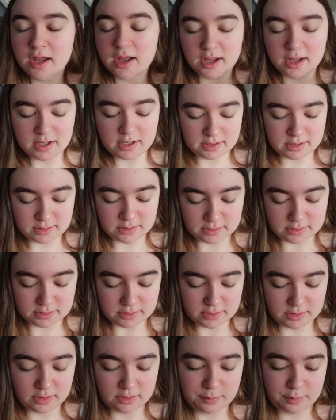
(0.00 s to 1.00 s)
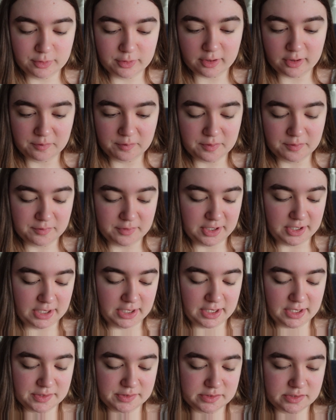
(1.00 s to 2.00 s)
and the book I've been
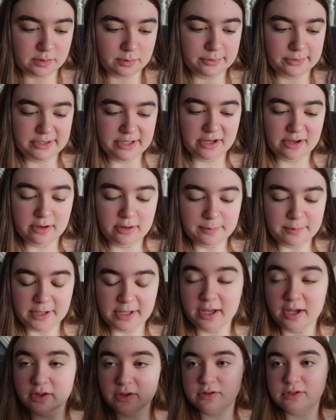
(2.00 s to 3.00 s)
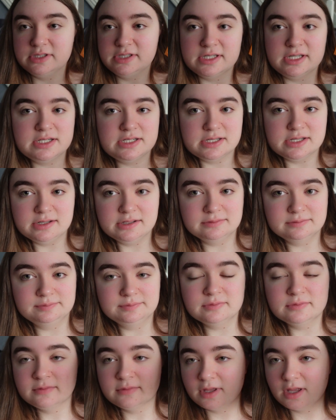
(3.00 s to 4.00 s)
reading is The Bodyguard by Catherine Center.
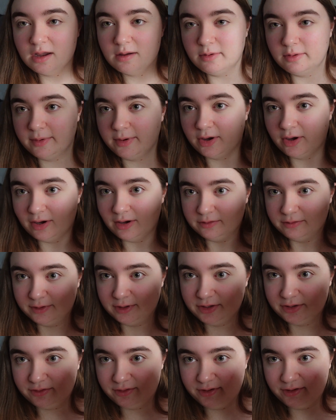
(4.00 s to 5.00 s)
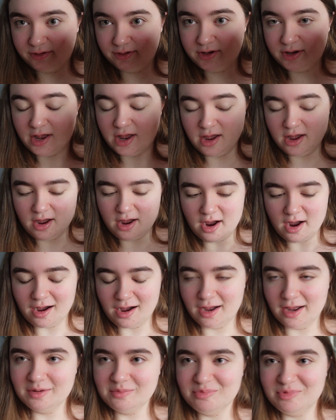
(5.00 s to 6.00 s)
I'm about halfway through.
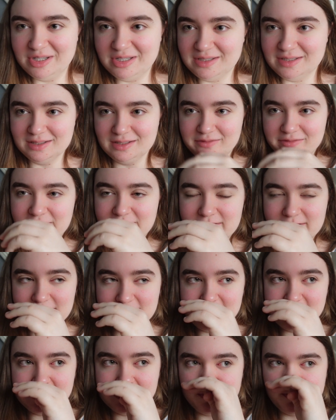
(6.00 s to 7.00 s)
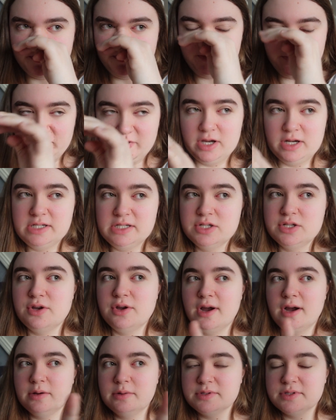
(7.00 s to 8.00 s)
I'm really loving this. I didn't know
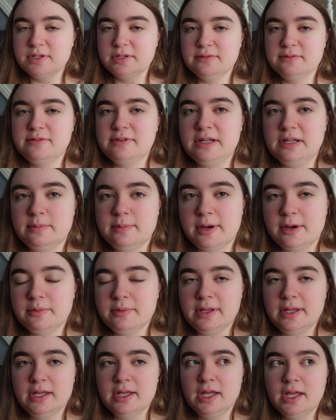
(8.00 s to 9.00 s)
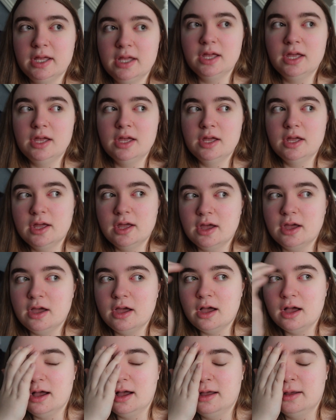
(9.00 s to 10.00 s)
how I was going to feel about it,
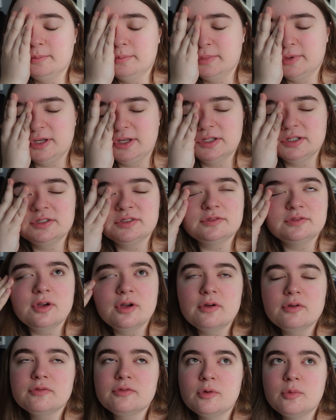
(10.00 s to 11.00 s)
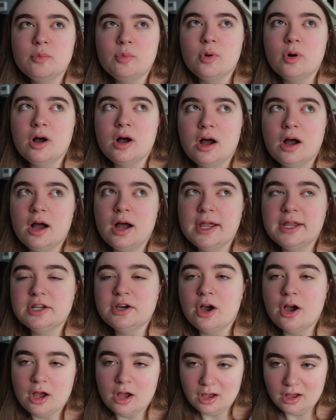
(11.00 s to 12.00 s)
because from what I'd
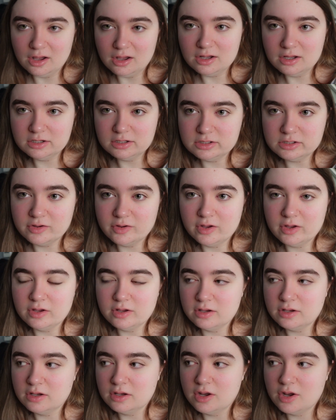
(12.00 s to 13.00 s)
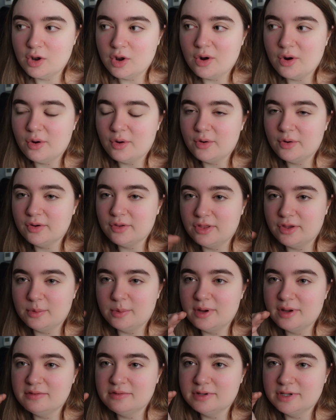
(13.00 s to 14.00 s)
heard, although
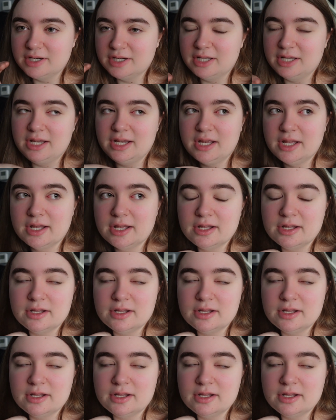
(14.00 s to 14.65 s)
I really,